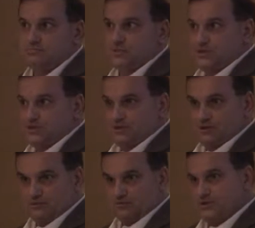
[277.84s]

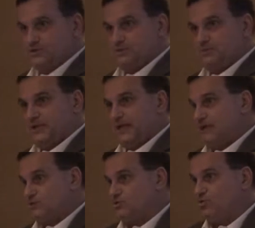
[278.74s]
regional
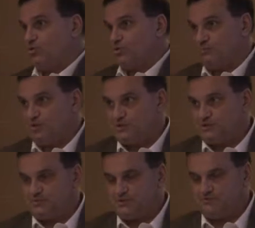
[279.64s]
plans or
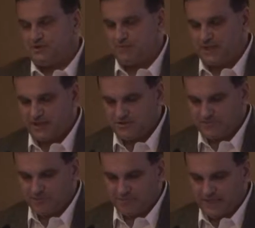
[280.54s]
point-specific
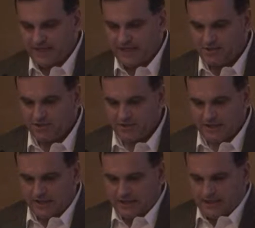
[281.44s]
plans for mitigation.
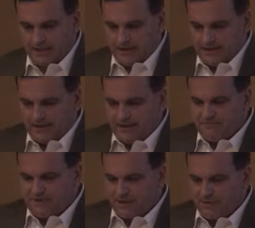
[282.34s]

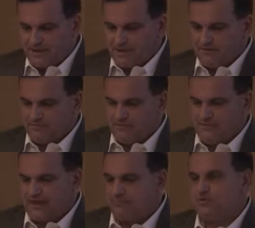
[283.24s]
If I were to
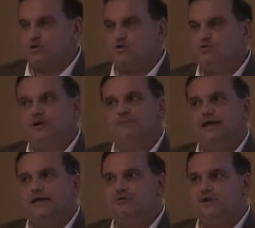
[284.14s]
give that program
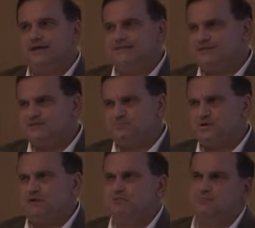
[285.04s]
a grade, that's
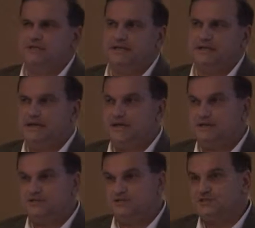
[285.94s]
probably
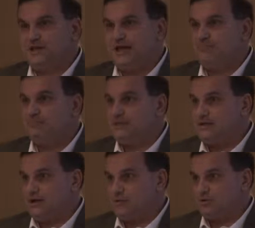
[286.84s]
a $6.5
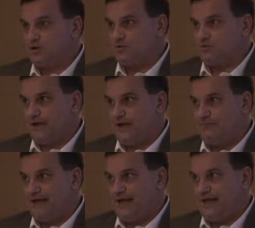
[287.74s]
million
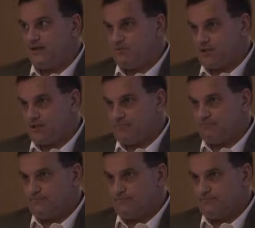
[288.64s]
program annually.